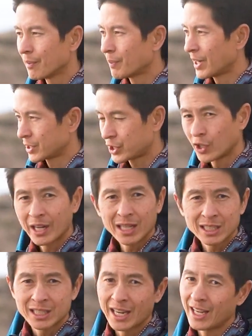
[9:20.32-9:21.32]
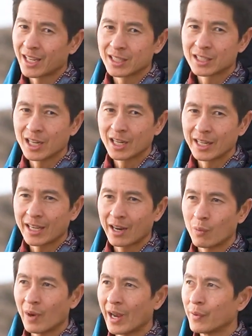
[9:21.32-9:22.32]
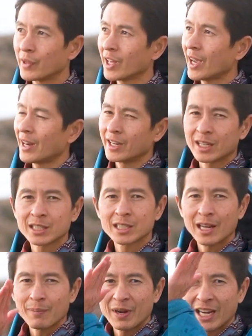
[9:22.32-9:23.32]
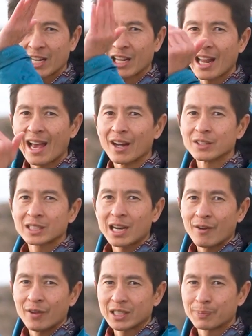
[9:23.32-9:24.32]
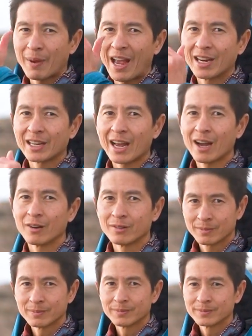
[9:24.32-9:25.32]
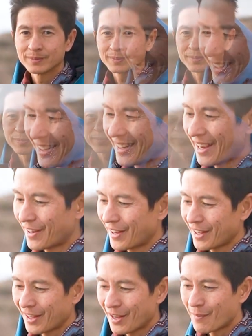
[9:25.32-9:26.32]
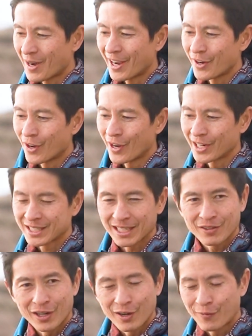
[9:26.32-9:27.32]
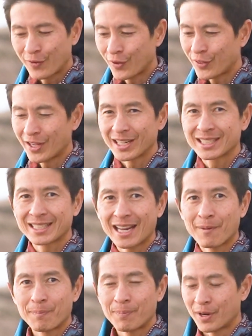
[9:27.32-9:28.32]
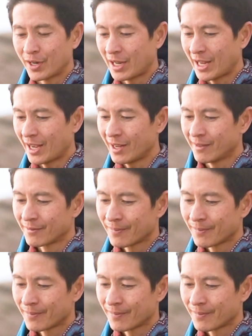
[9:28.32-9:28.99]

But shooting at the sea, you can certainly get away with it, and you can certainly make clouds kind of expand out. Now, you might notice I've got a few things set up on here.